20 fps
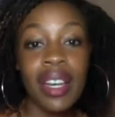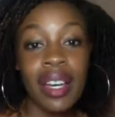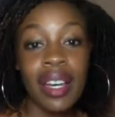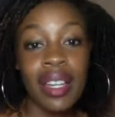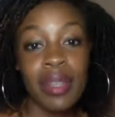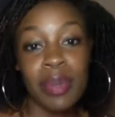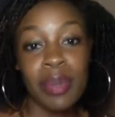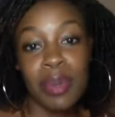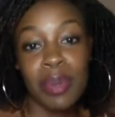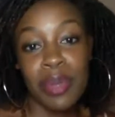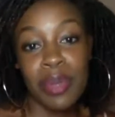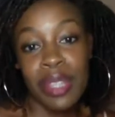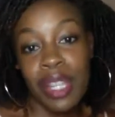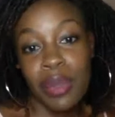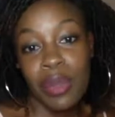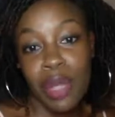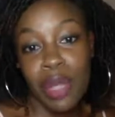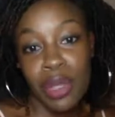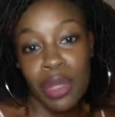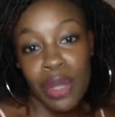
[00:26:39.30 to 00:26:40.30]
The people
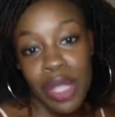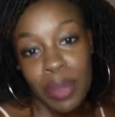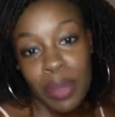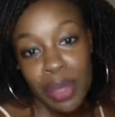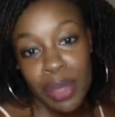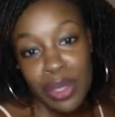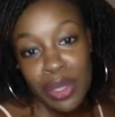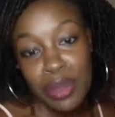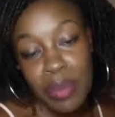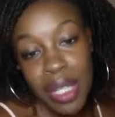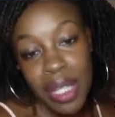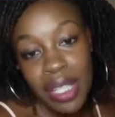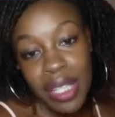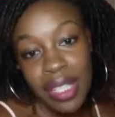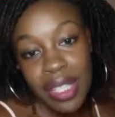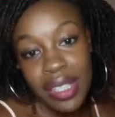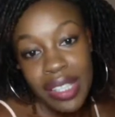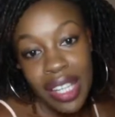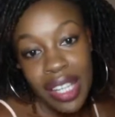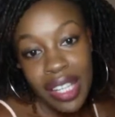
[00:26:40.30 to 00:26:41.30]
that were not able to make
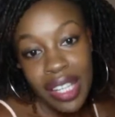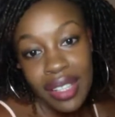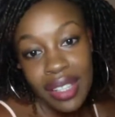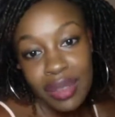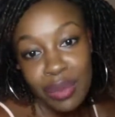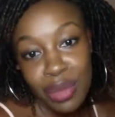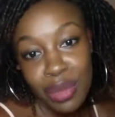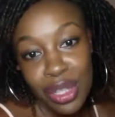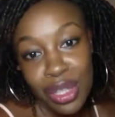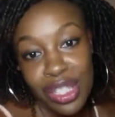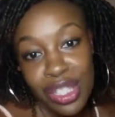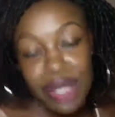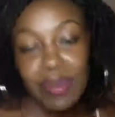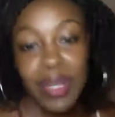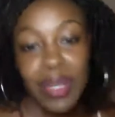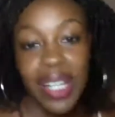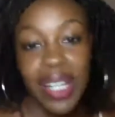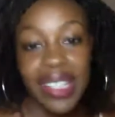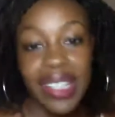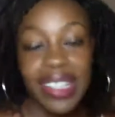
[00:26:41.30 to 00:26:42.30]
it can watch it
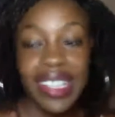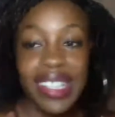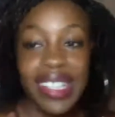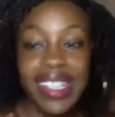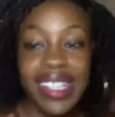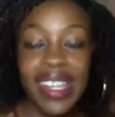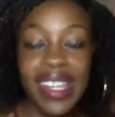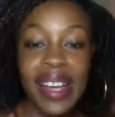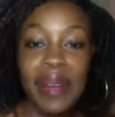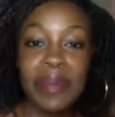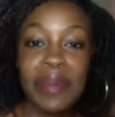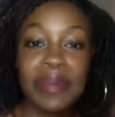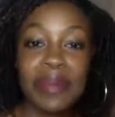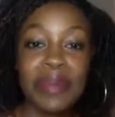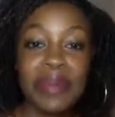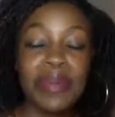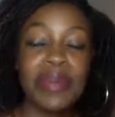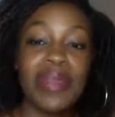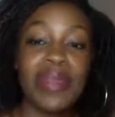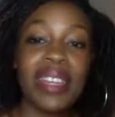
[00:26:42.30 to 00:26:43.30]
back later.
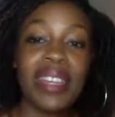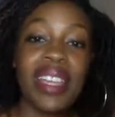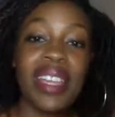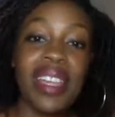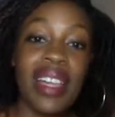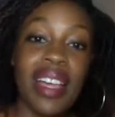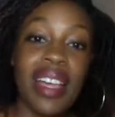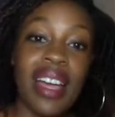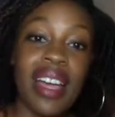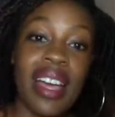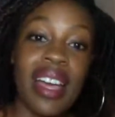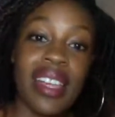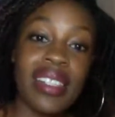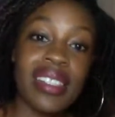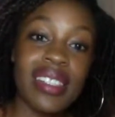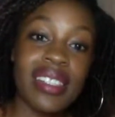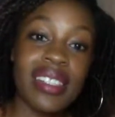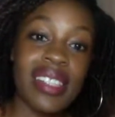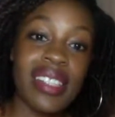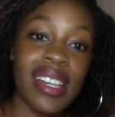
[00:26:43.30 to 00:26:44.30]

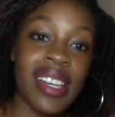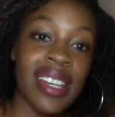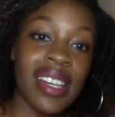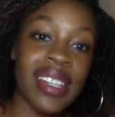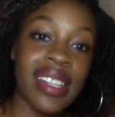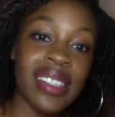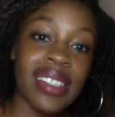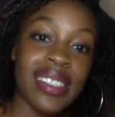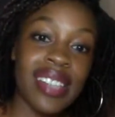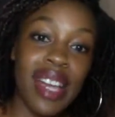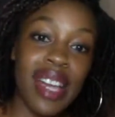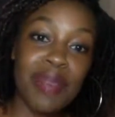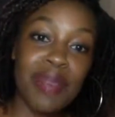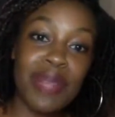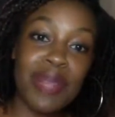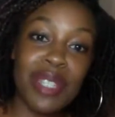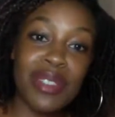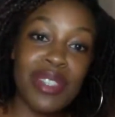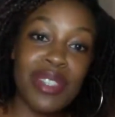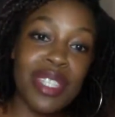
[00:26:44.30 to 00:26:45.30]
And yeah,
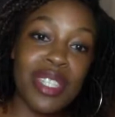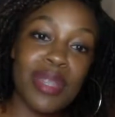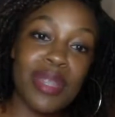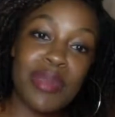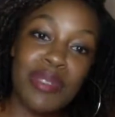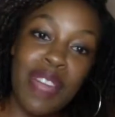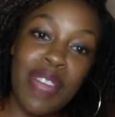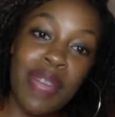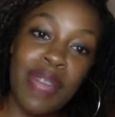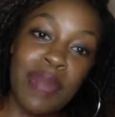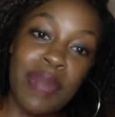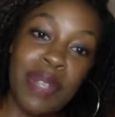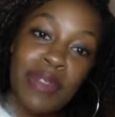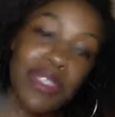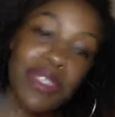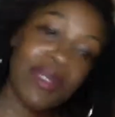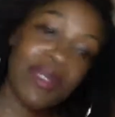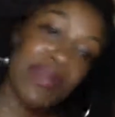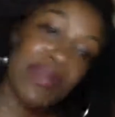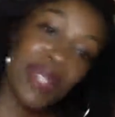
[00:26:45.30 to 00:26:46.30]
make sure you subscribe.
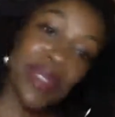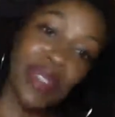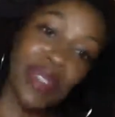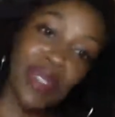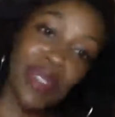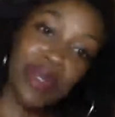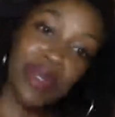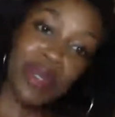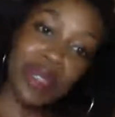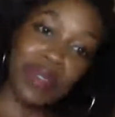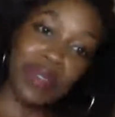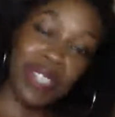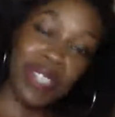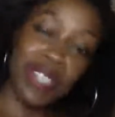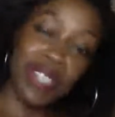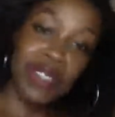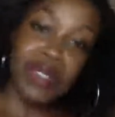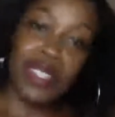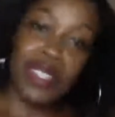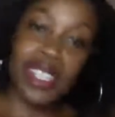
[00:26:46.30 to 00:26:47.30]
Make sure your
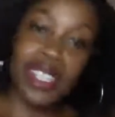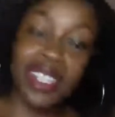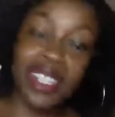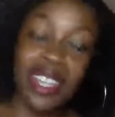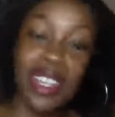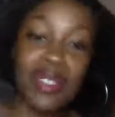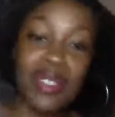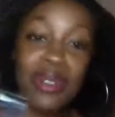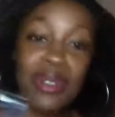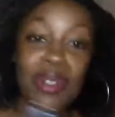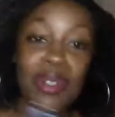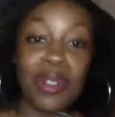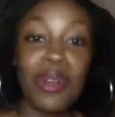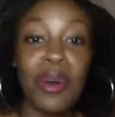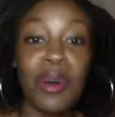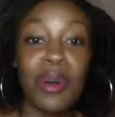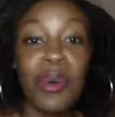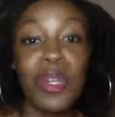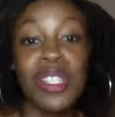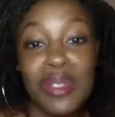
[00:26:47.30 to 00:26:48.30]
notifications are turned
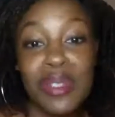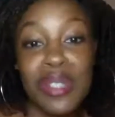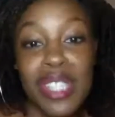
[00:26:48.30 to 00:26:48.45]
on.